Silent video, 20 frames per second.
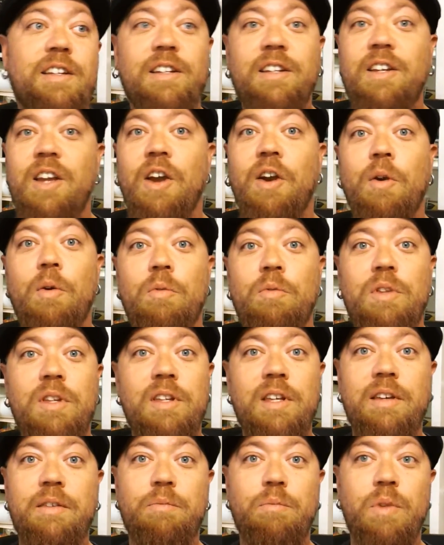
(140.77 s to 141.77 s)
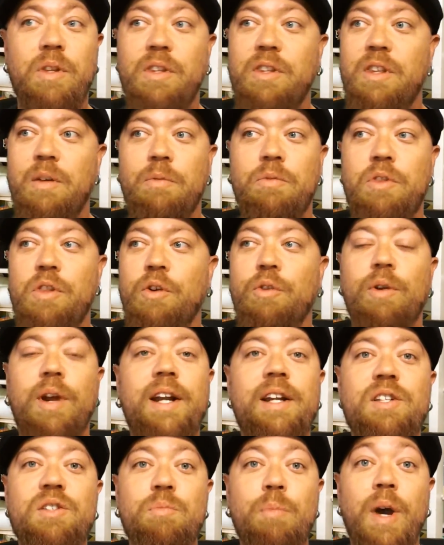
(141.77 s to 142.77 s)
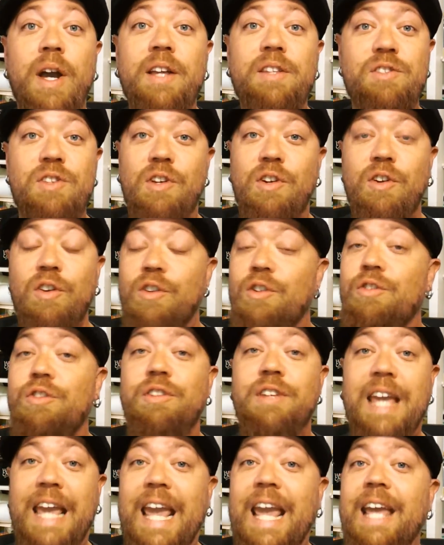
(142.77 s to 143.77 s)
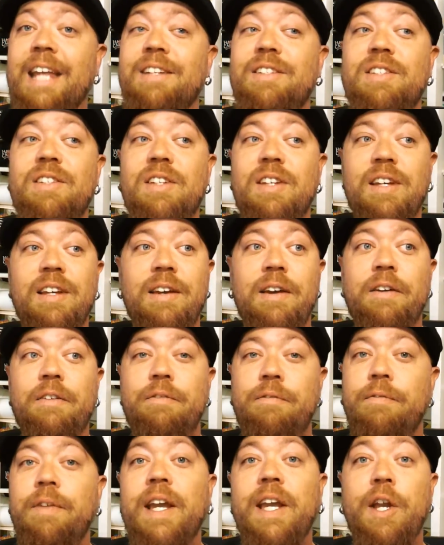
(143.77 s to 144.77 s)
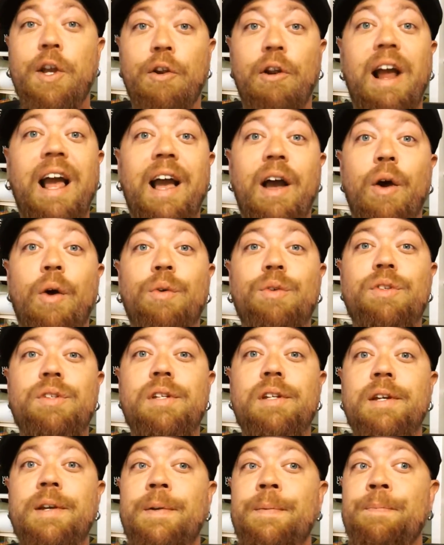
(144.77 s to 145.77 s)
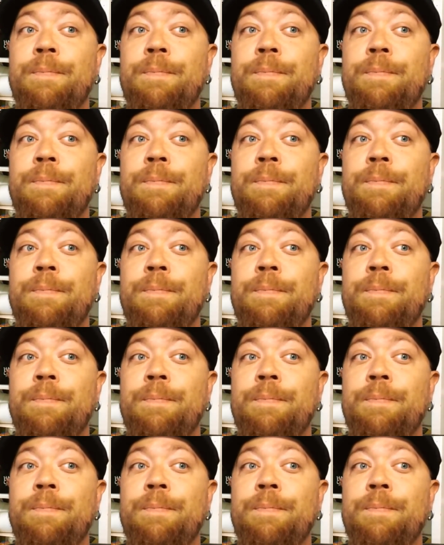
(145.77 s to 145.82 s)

you know the the greatest minds on earth can't figure out.